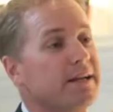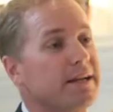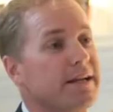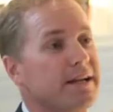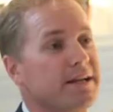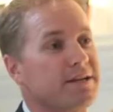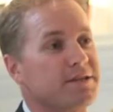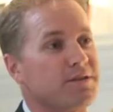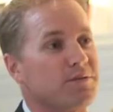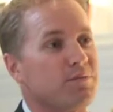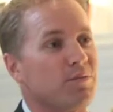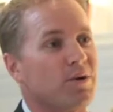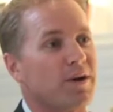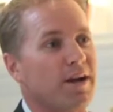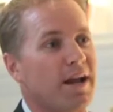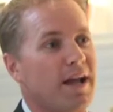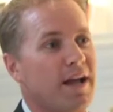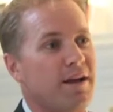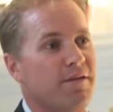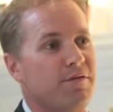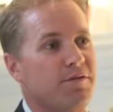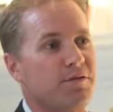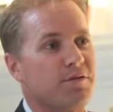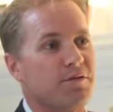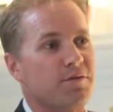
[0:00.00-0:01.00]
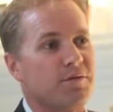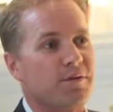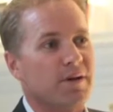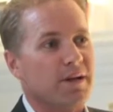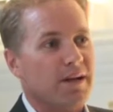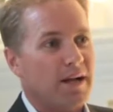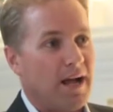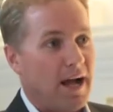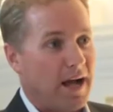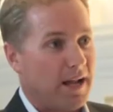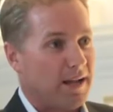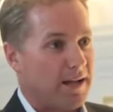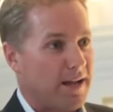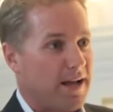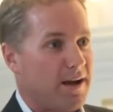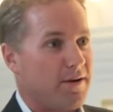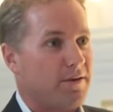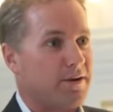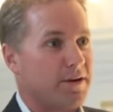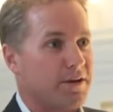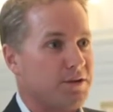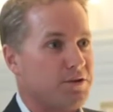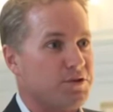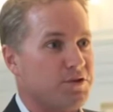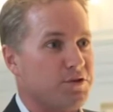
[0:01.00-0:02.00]
Lens and what have you allow
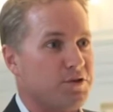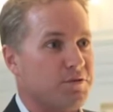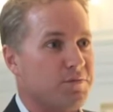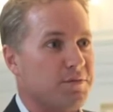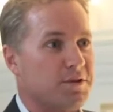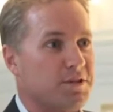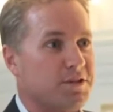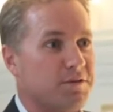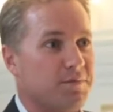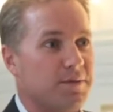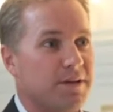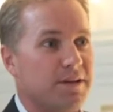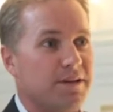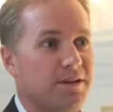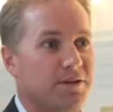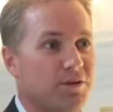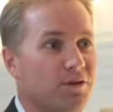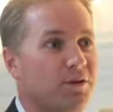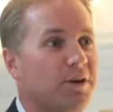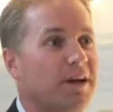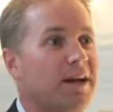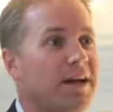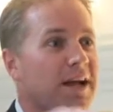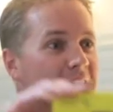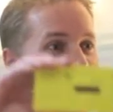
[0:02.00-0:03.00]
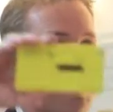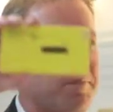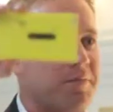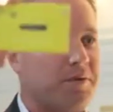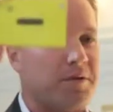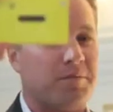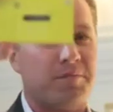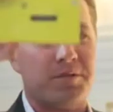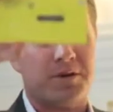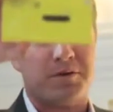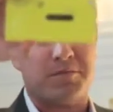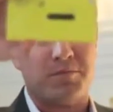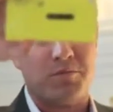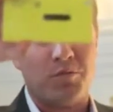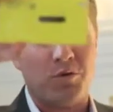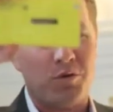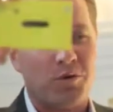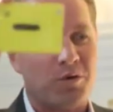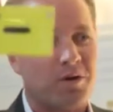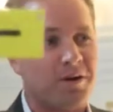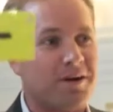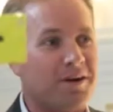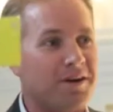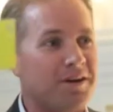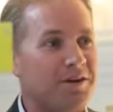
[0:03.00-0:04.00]
a consumer to be looking up a bit
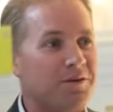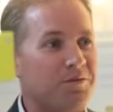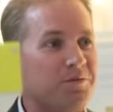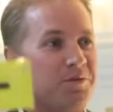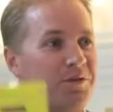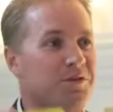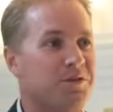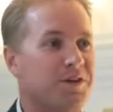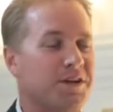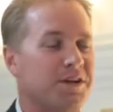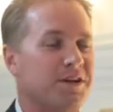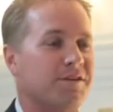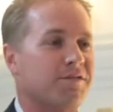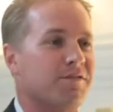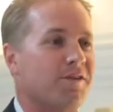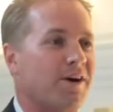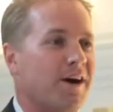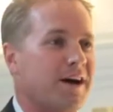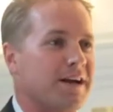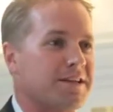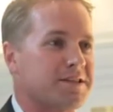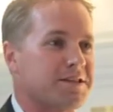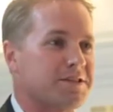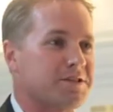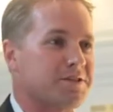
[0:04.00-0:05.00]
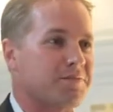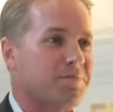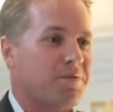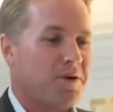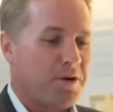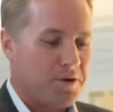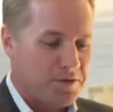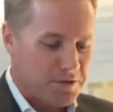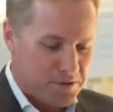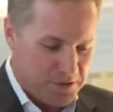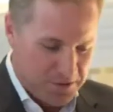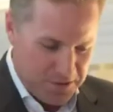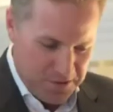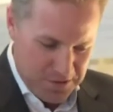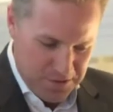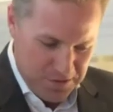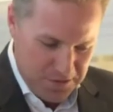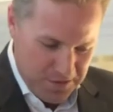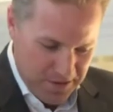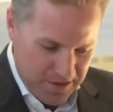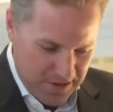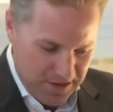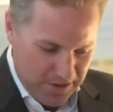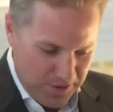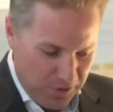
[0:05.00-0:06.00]
more with their device as opposed
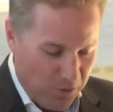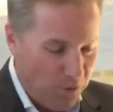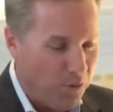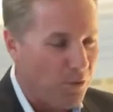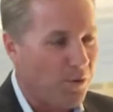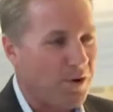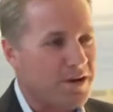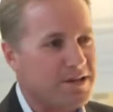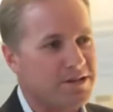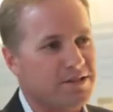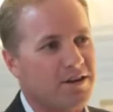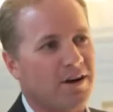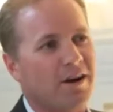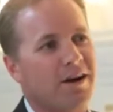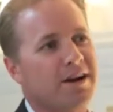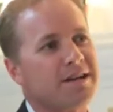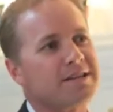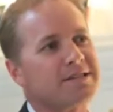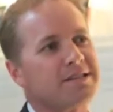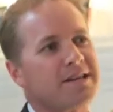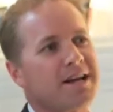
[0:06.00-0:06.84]
to always eyes